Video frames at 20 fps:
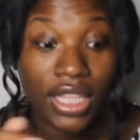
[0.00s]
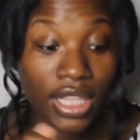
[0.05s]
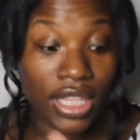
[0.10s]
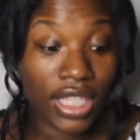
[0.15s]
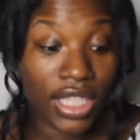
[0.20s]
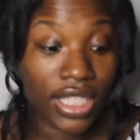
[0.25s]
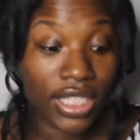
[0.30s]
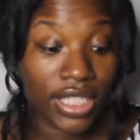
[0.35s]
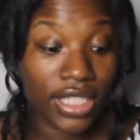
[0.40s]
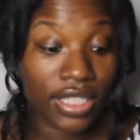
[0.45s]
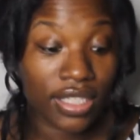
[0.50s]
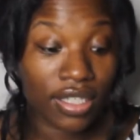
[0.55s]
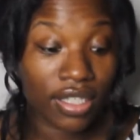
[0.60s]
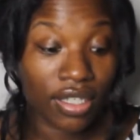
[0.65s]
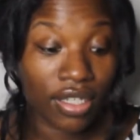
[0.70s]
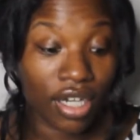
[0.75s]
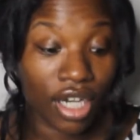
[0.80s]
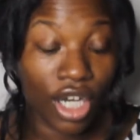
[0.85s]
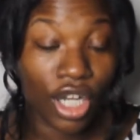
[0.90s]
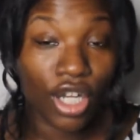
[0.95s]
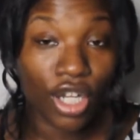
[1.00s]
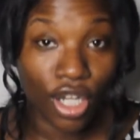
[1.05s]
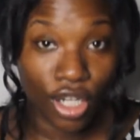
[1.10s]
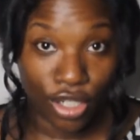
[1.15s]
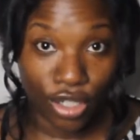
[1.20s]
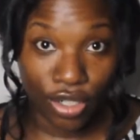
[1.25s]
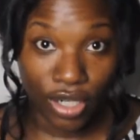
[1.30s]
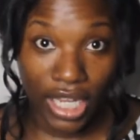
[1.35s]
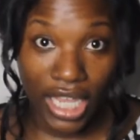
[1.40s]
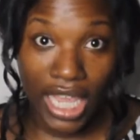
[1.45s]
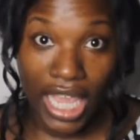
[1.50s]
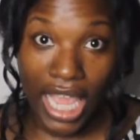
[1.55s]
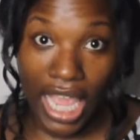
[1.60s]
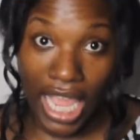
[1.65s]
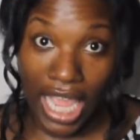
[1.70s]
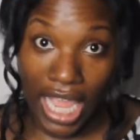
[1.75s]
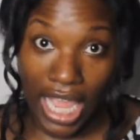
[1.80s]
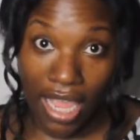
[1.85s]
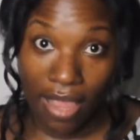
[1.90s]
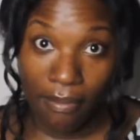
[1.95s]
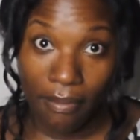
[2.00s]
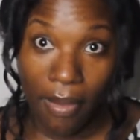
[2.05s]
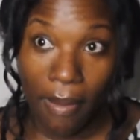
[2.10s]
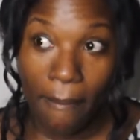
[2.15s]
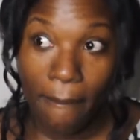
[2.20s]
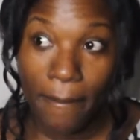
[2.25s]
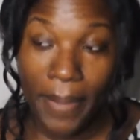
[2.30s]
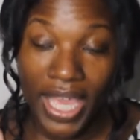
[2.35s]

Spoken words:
This alert came